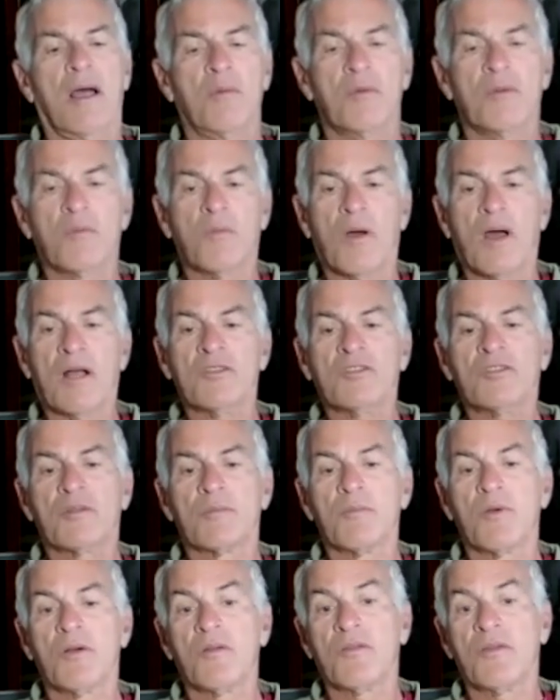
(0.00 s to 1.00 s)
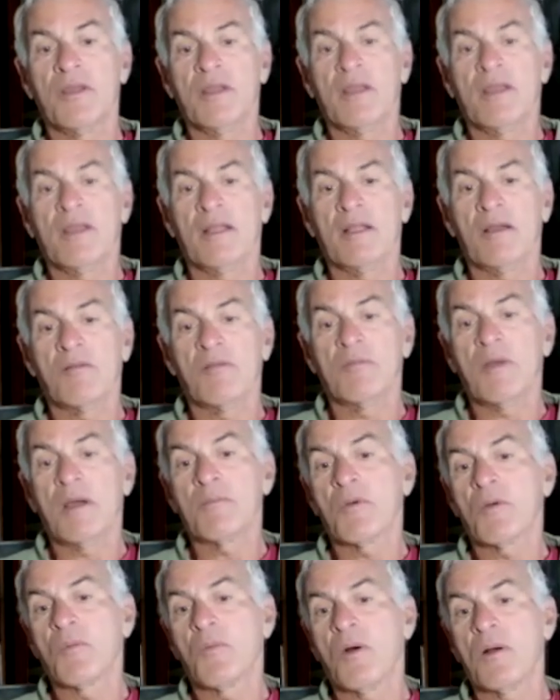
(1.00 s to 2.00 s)
would watch the movie, and I
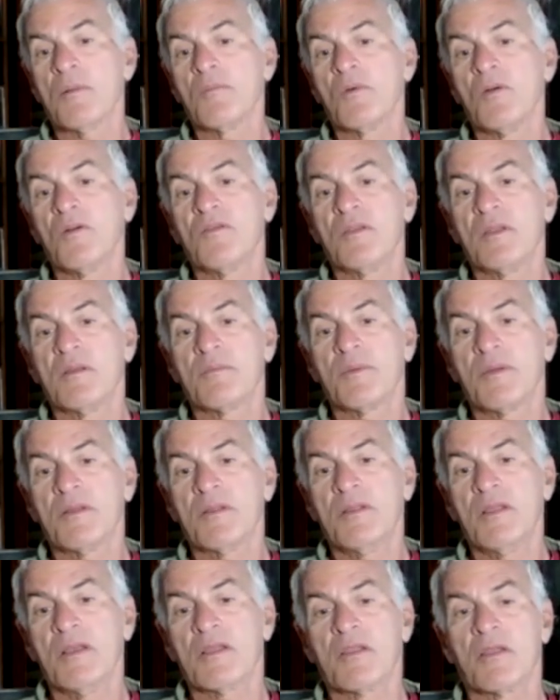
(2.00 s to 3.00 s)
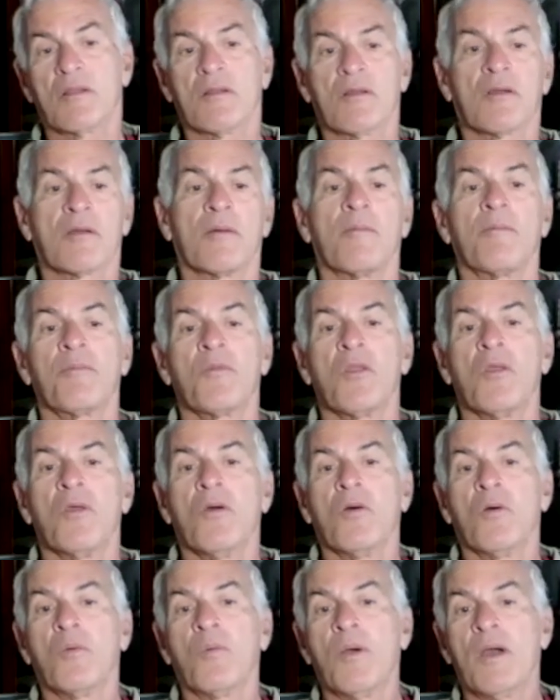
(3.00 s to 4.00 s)
remember one movie in particular
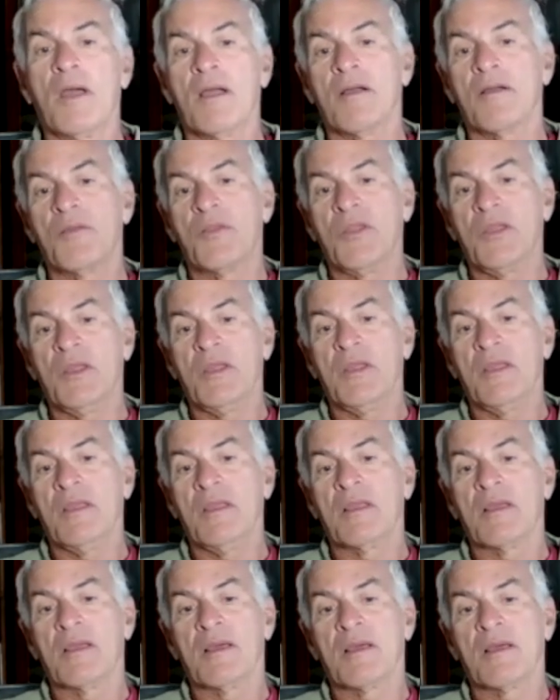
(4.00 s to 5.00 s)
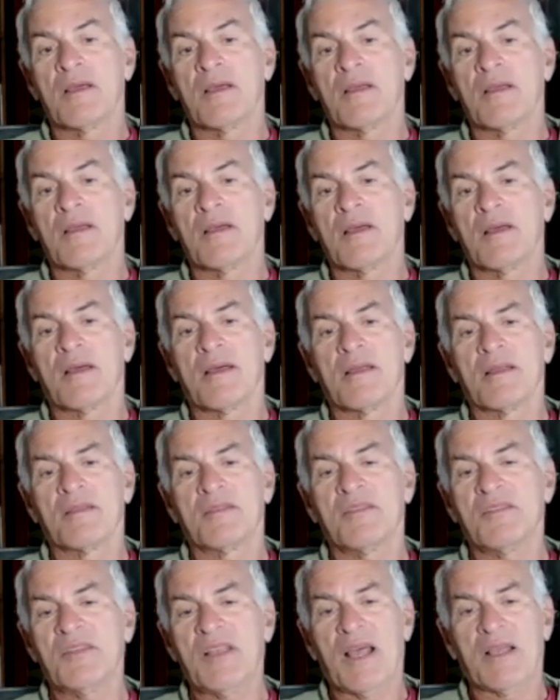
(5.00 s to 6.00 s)
where the
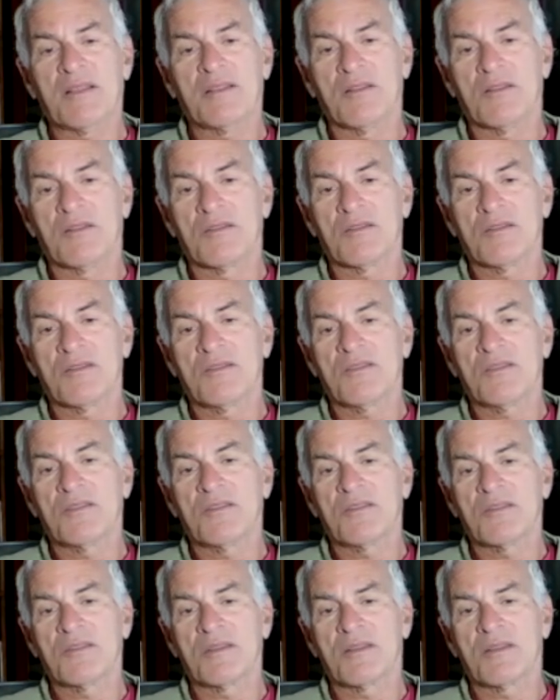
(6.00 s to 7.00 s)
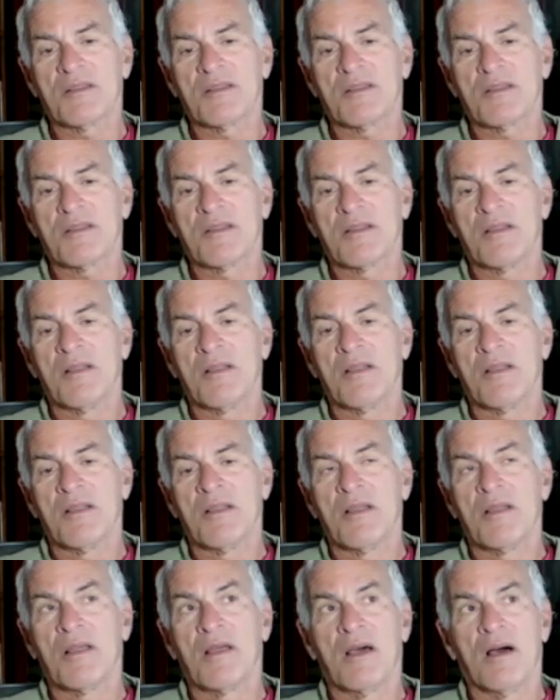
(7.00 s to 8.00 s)
settlers,
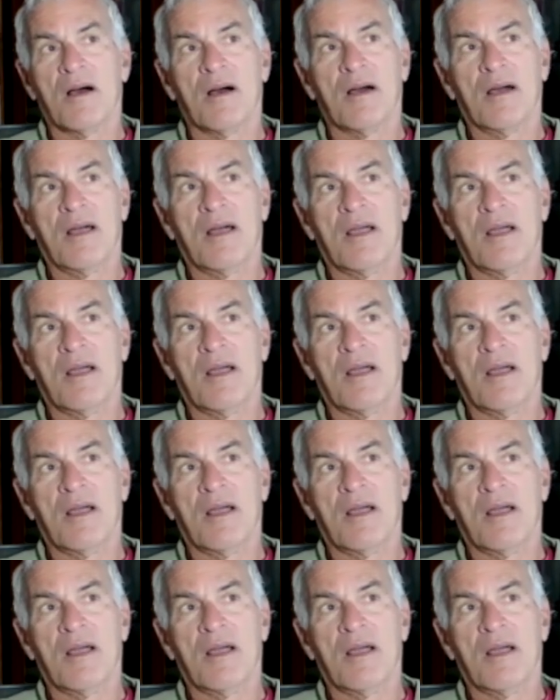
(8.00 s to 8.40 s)
uh,